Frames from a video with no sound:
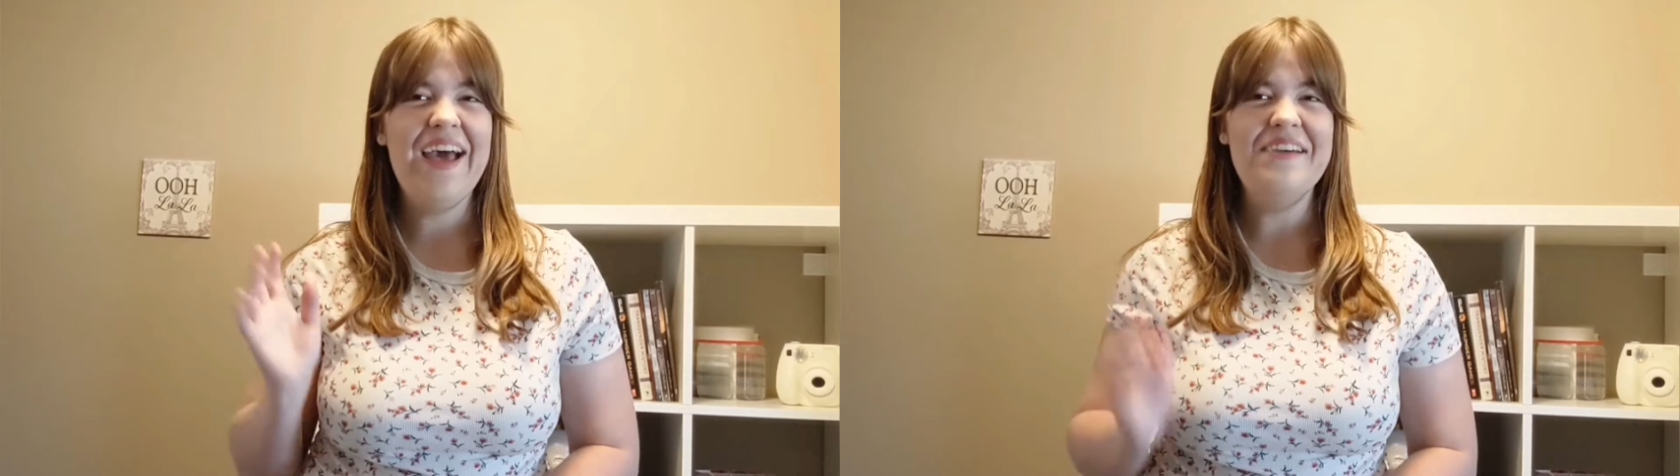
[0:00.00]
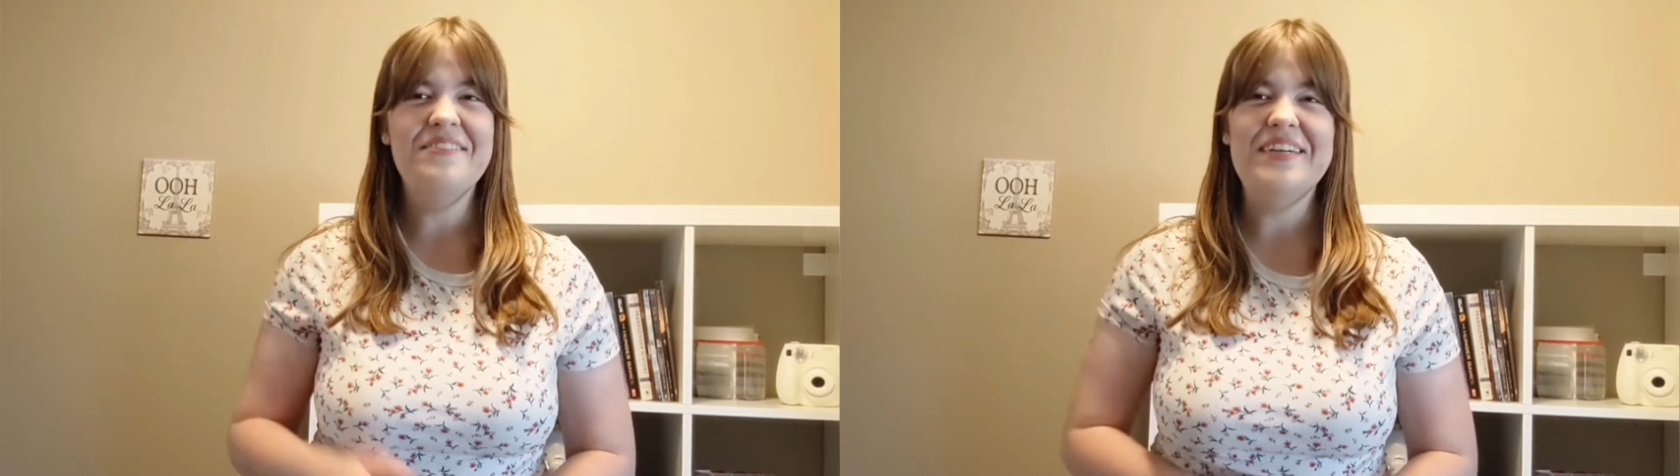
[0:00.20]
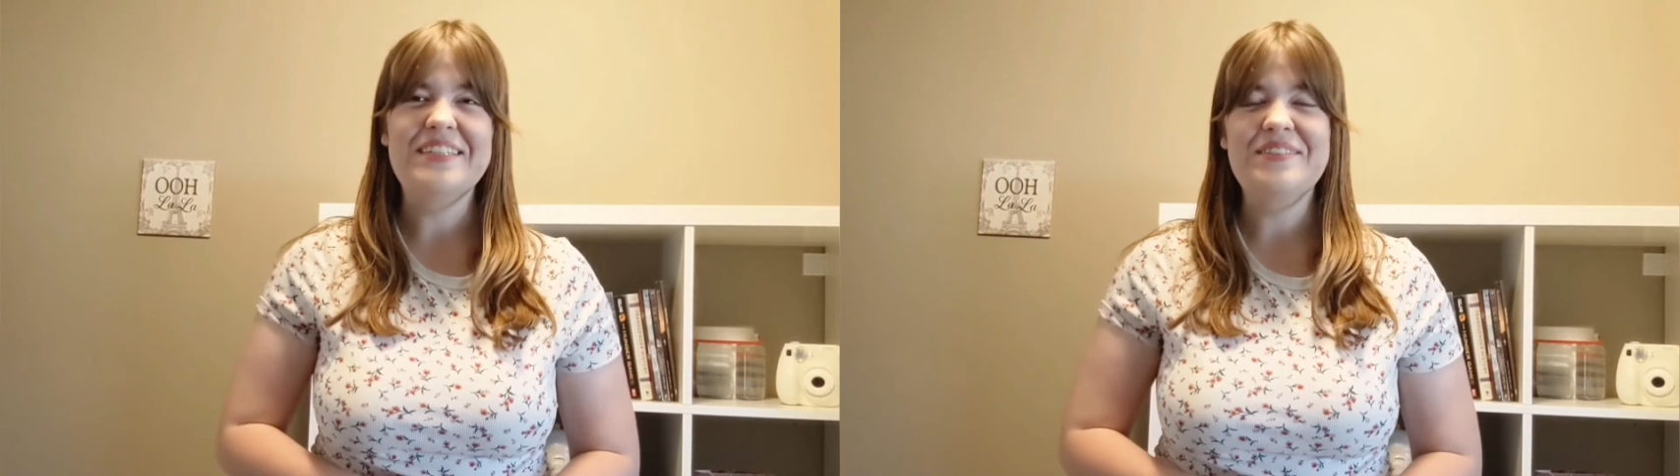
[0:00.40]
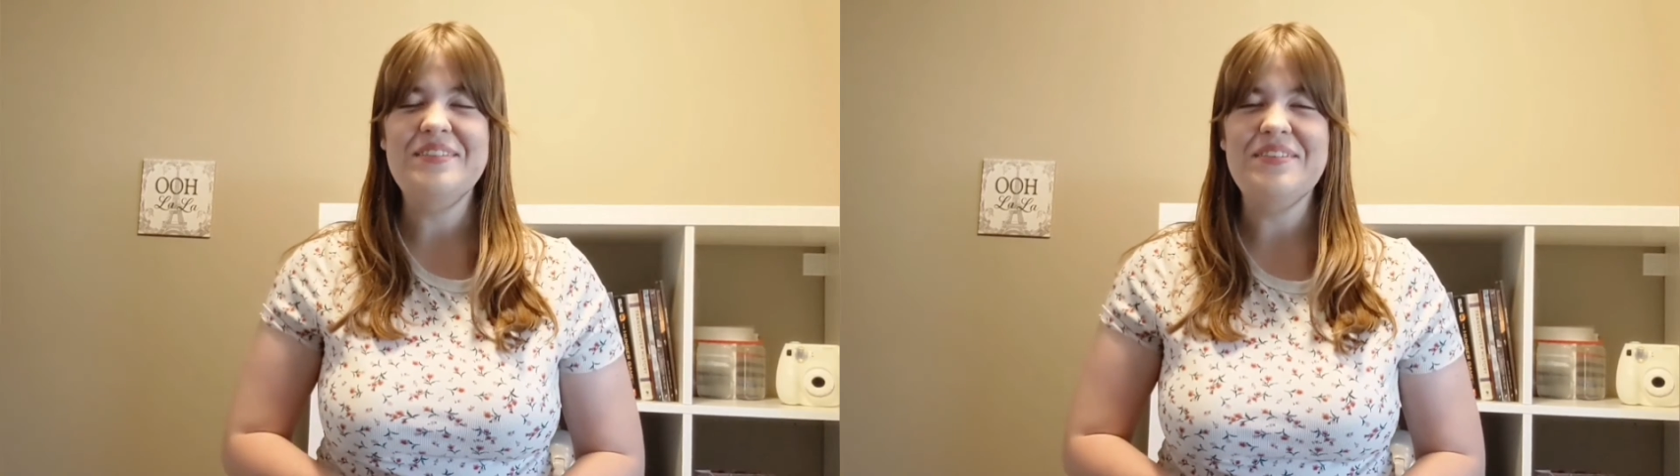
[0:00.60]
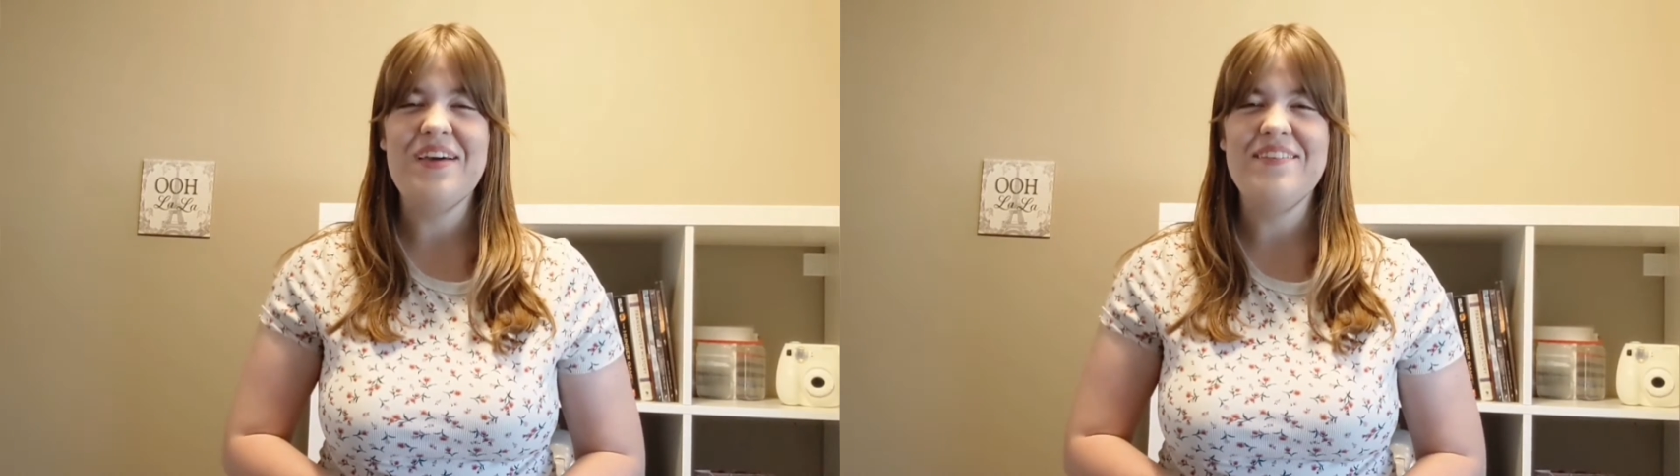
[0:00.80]
Hi, welcome
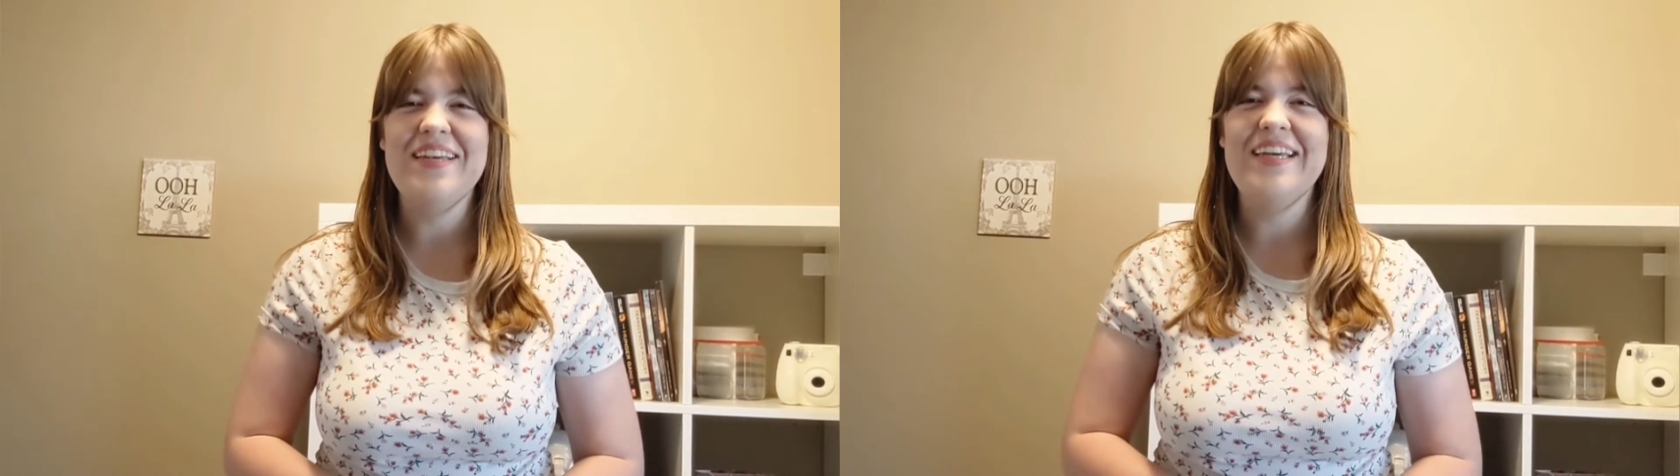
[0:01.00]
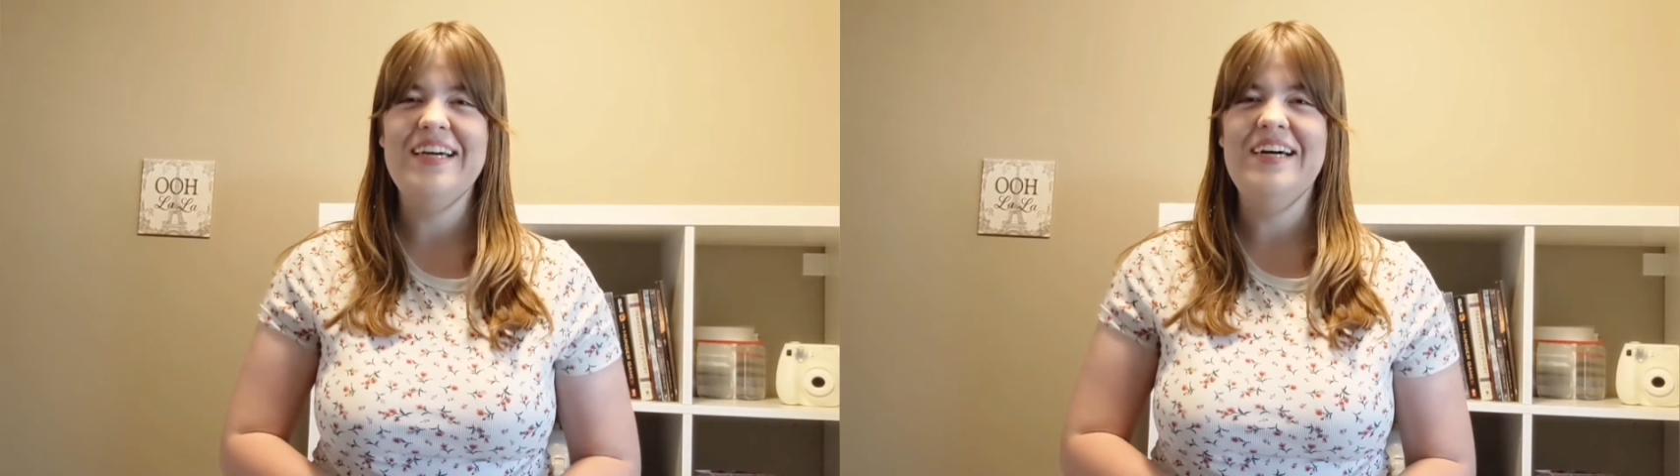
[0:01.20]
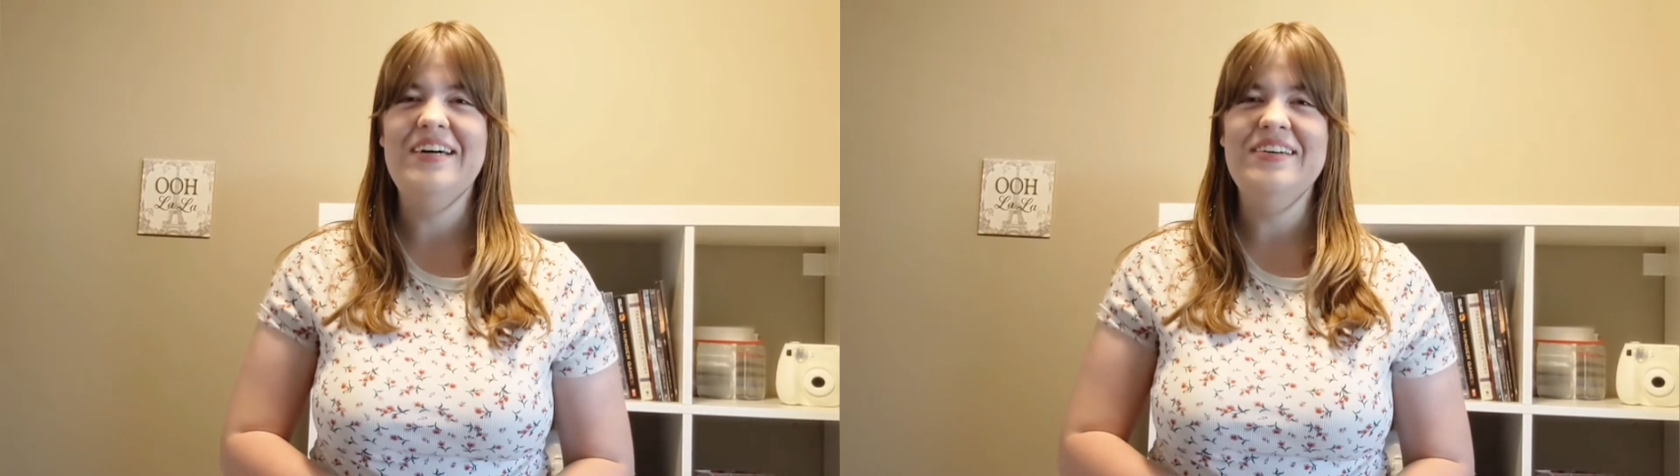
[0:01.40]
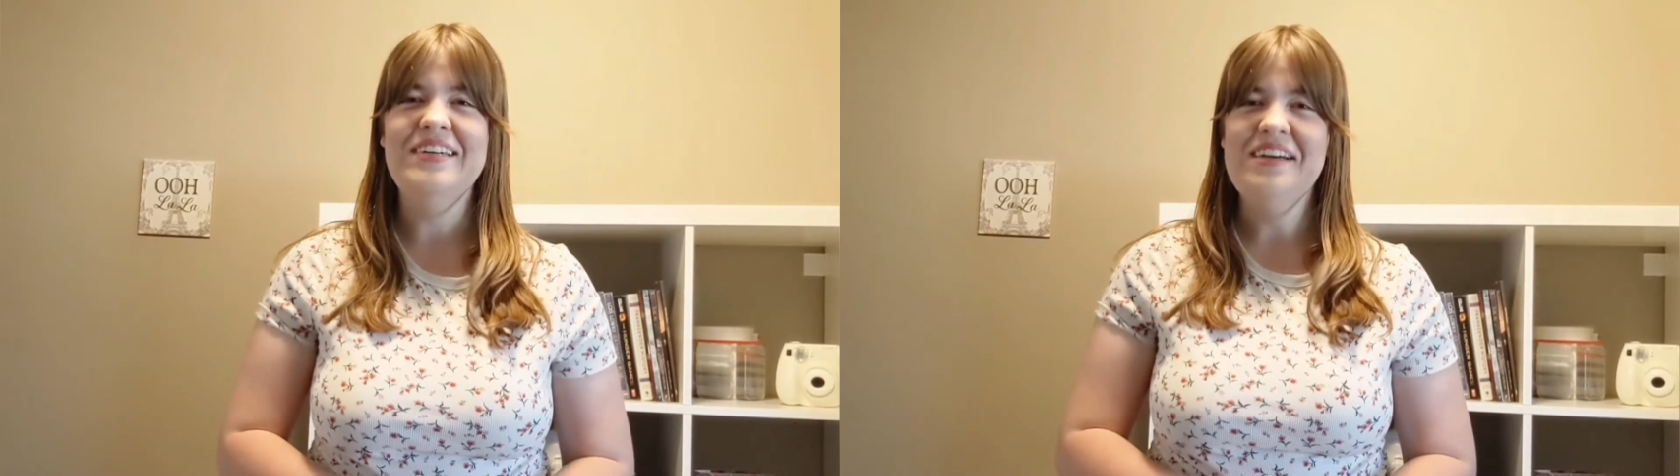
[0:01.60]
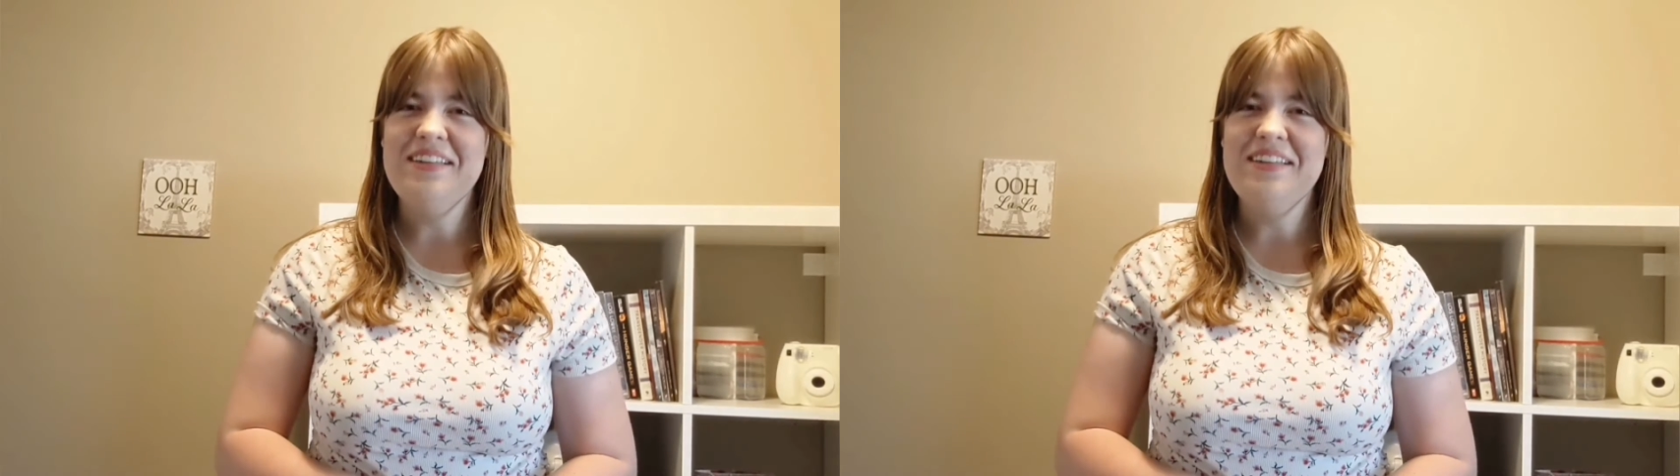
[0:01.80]
to my video.